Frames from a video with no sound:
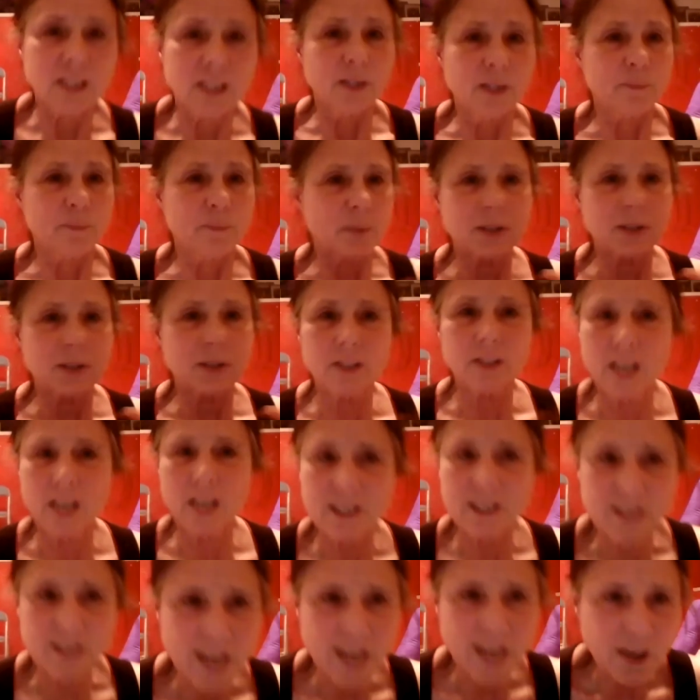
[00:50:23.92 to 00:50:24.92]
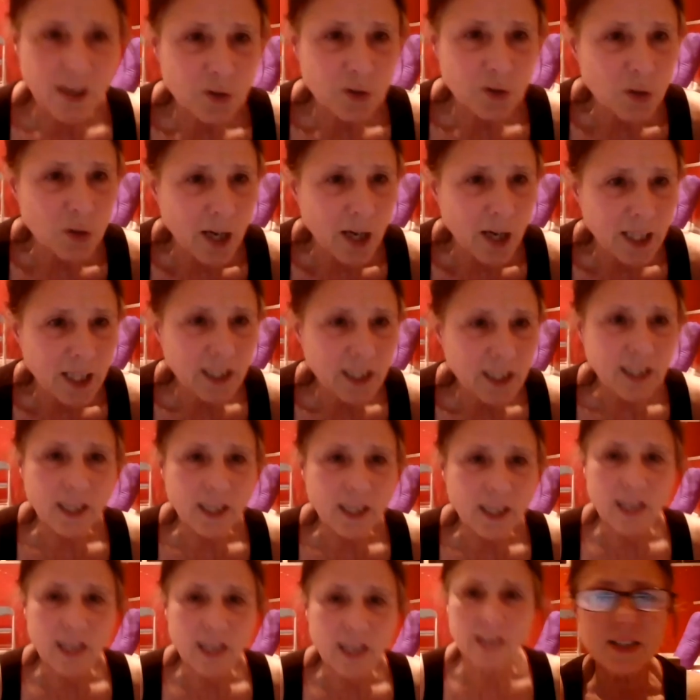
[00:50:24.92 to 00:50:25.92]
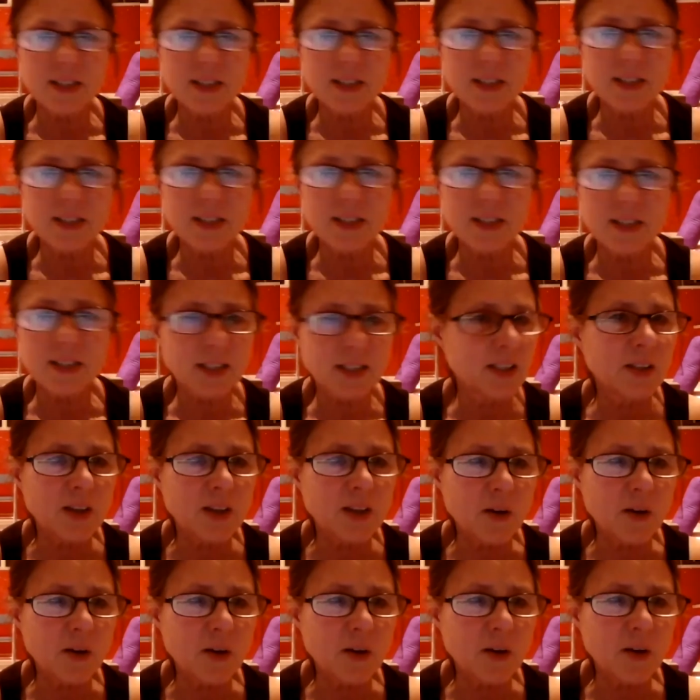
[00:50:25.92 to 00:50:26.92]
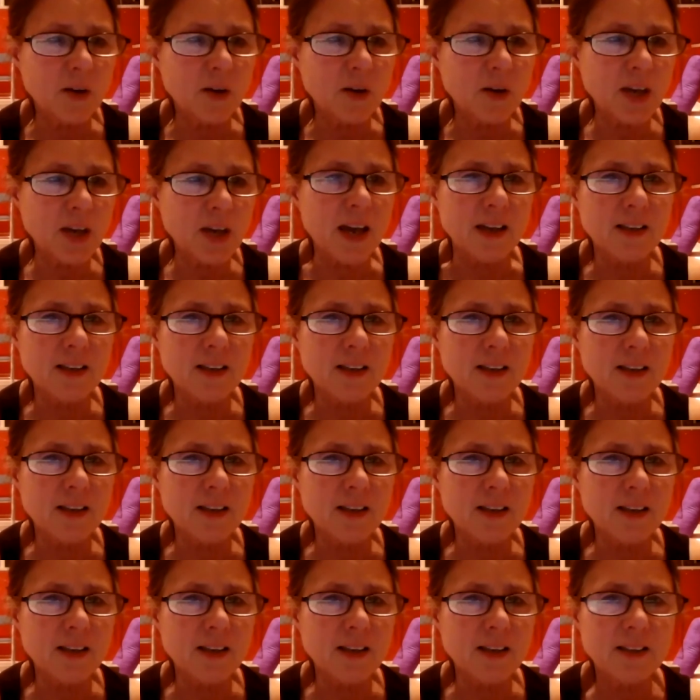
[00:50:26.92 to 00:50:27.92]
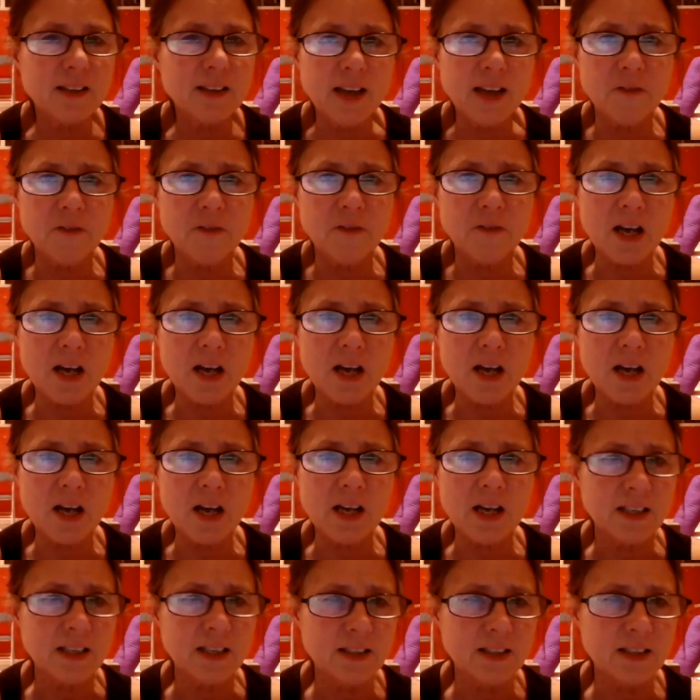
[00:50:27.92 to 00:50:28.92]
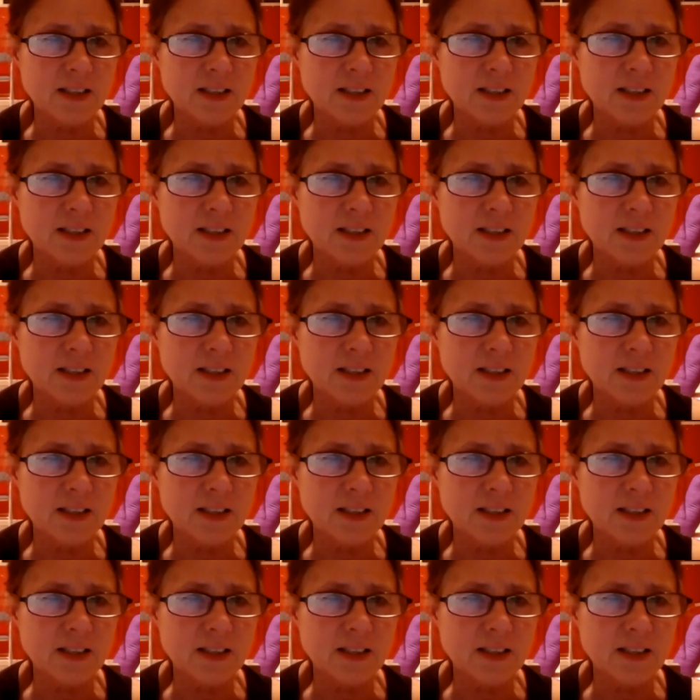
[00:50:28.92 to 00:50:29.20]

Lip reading: Put the legs down, try it again. Okay, have fun.